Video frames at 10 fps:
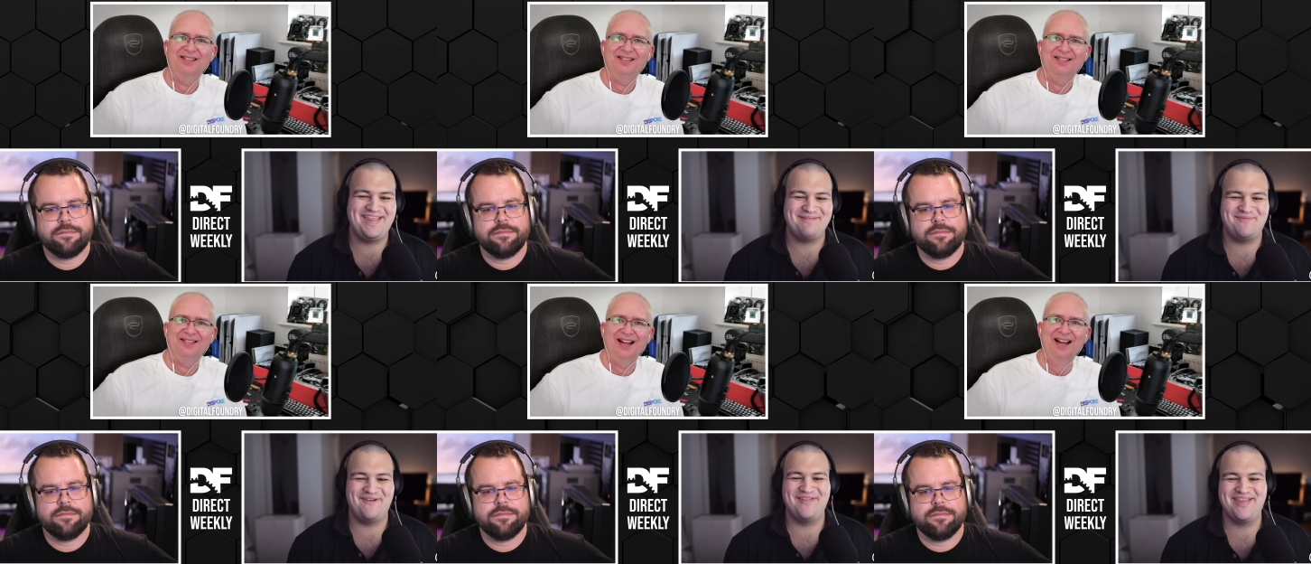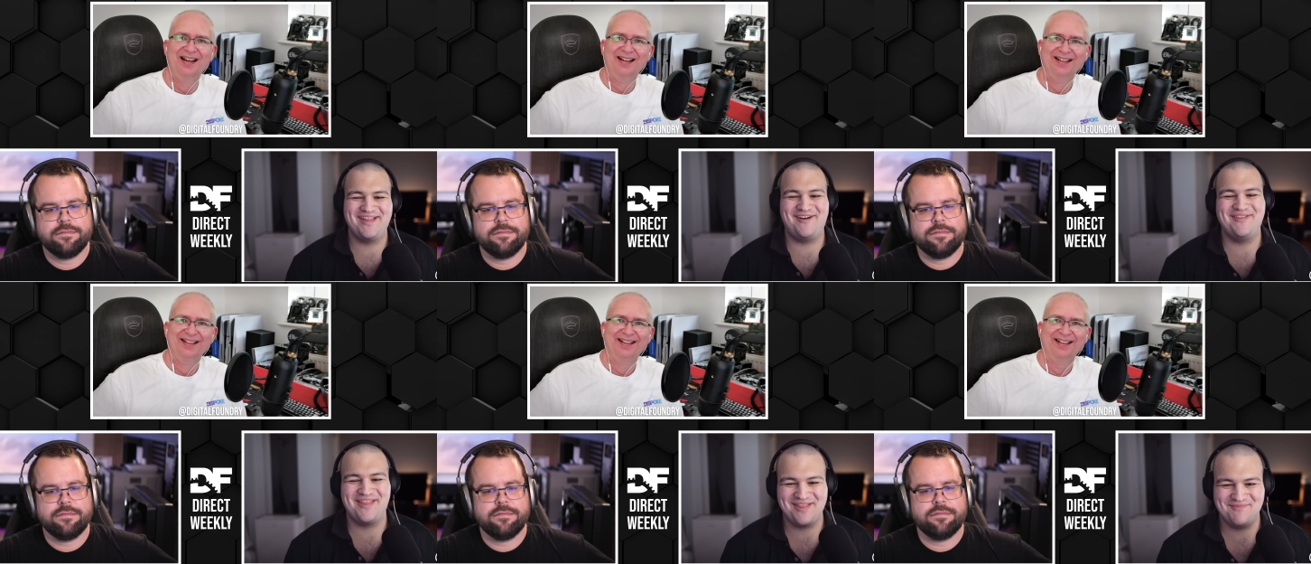Speaker 1: I suppose
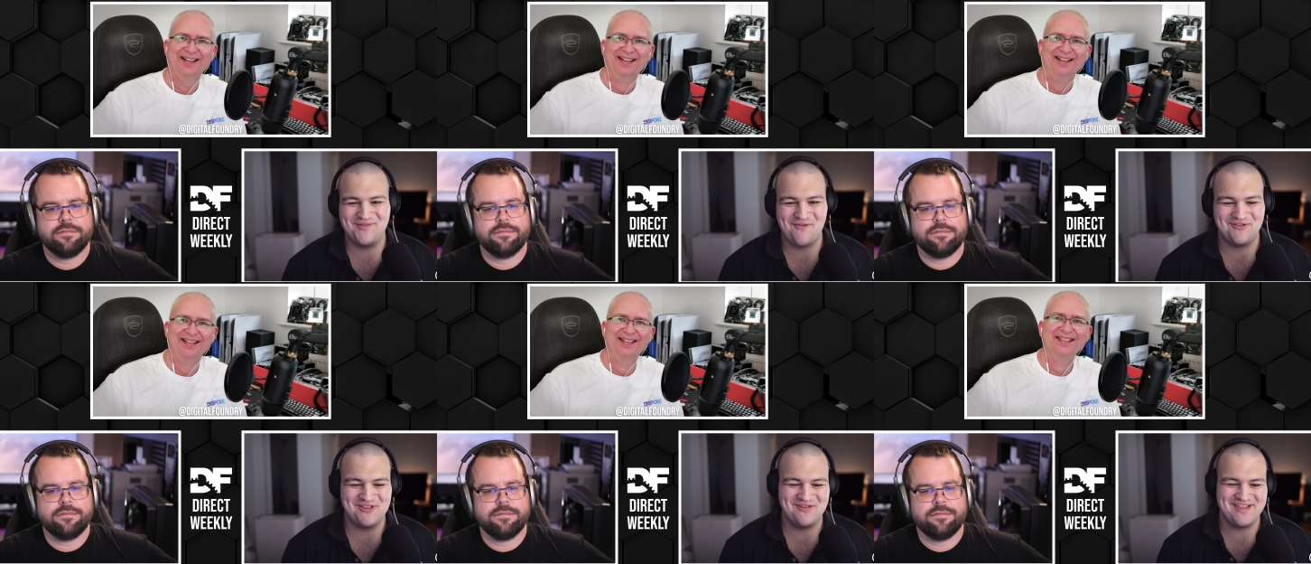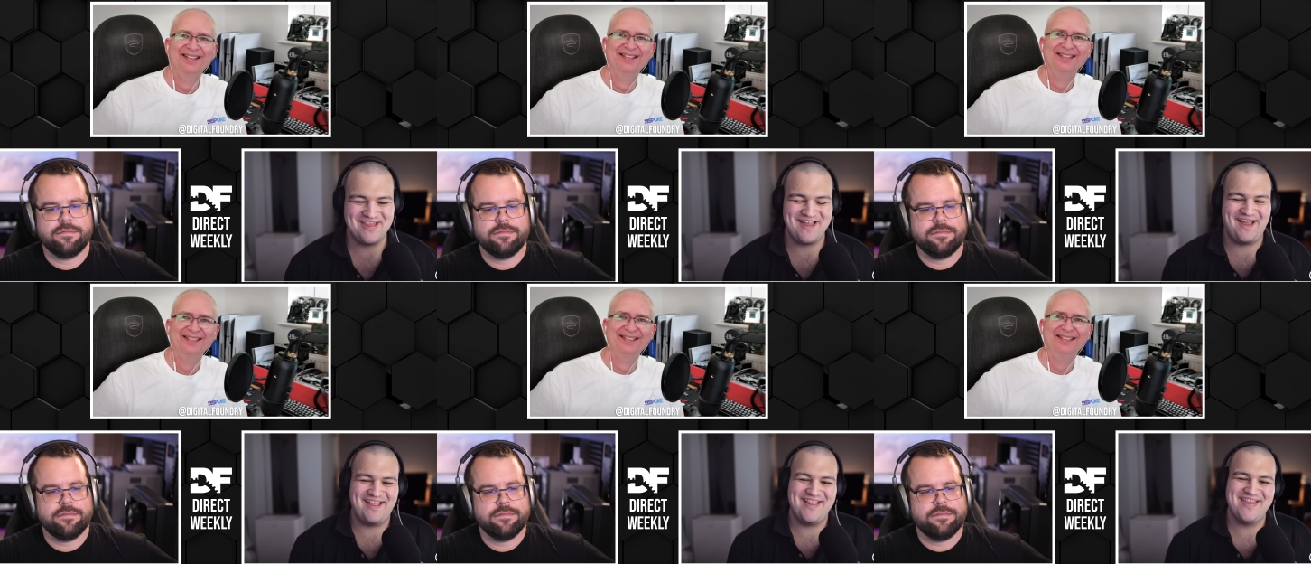so. Just move over those
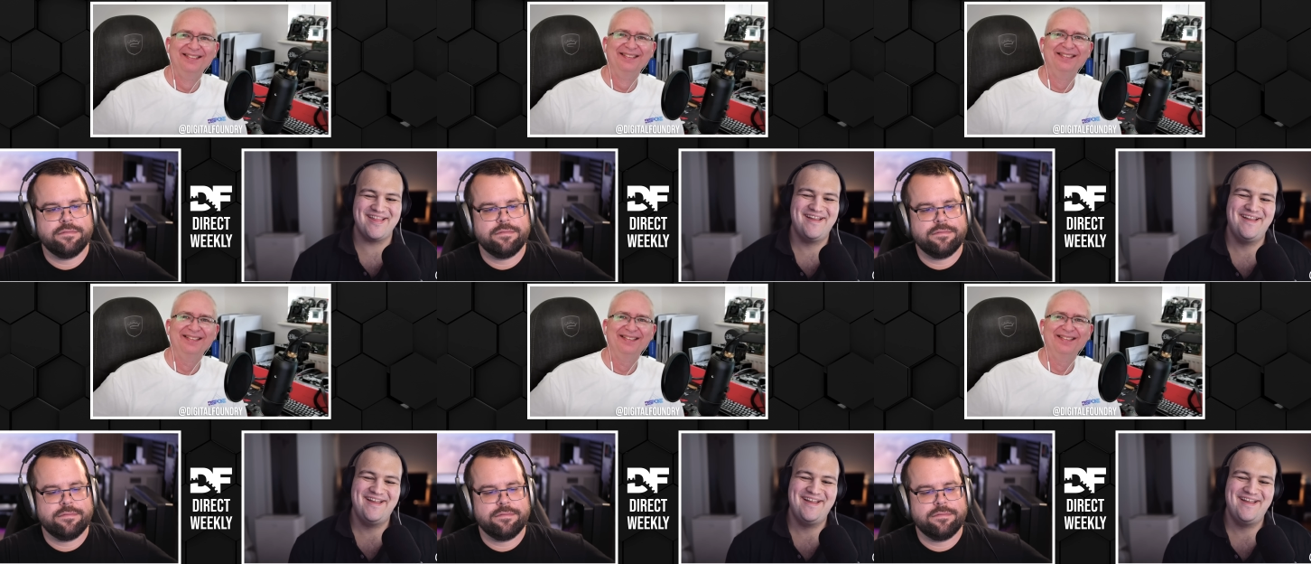designs.